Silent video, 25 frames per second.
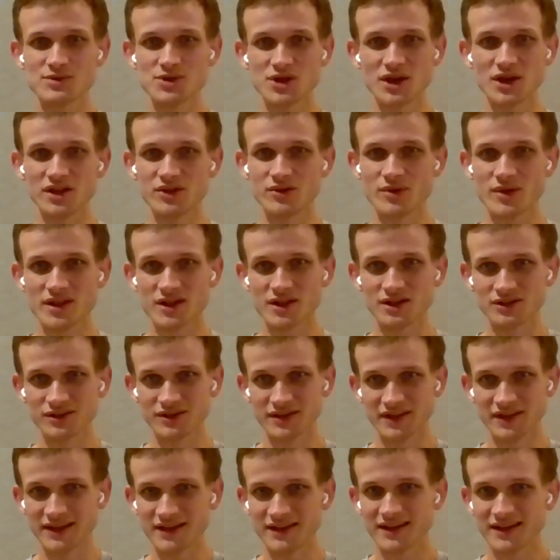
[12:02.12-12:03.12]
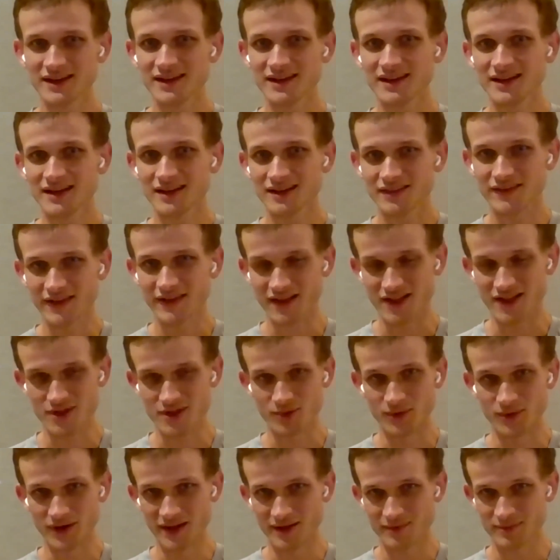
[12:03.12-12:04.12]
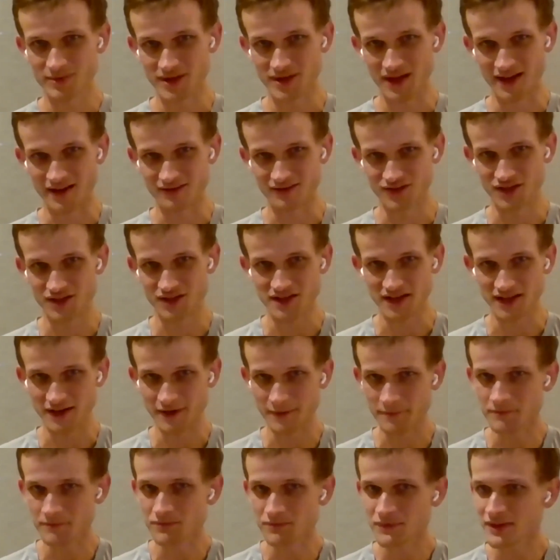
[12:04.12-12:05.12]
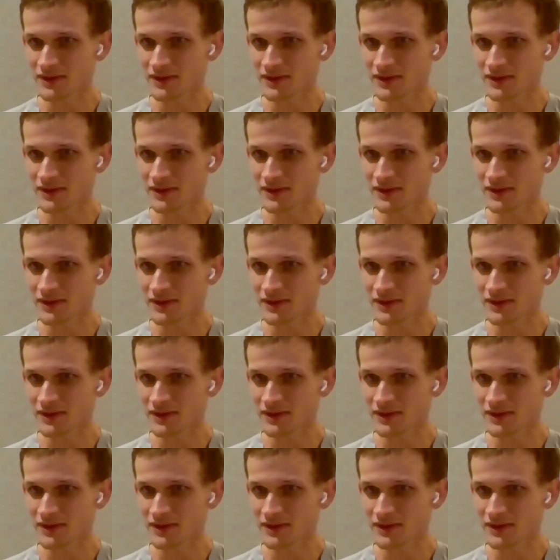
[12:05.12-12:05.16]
chain, you still need the consortium to have the data.